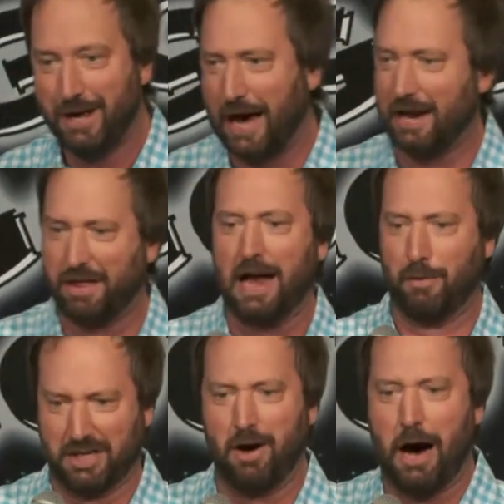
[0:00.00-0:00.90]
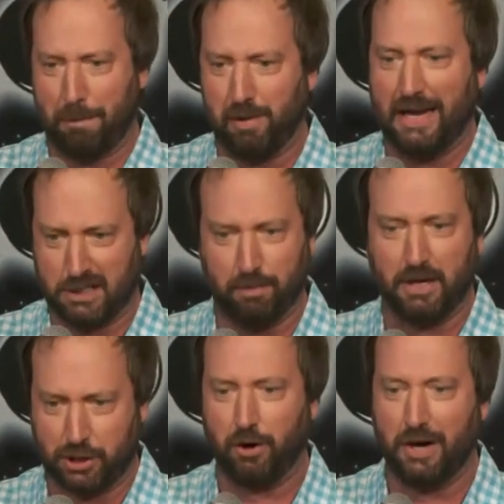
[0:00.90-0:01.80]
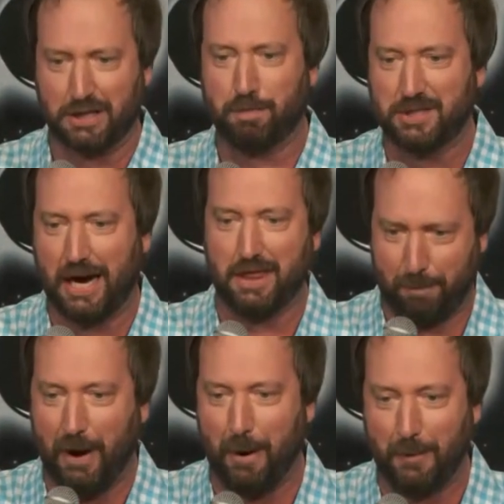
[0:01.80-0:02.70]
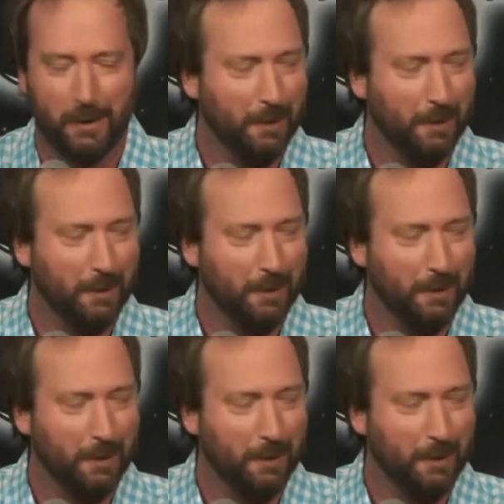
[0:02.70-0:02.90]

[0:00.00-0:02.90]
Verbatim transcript: kind of thought it was an odd placement choice beside the Pope.